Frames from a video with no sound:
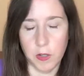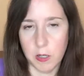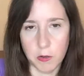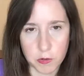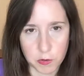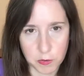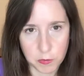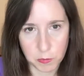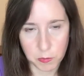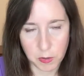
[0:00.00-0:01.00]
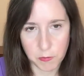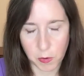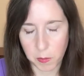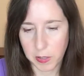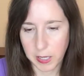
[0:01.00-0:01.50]
get your insurance through the
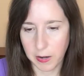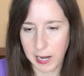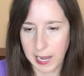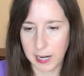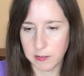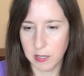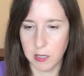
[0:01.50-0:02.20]
Affordable Care Act,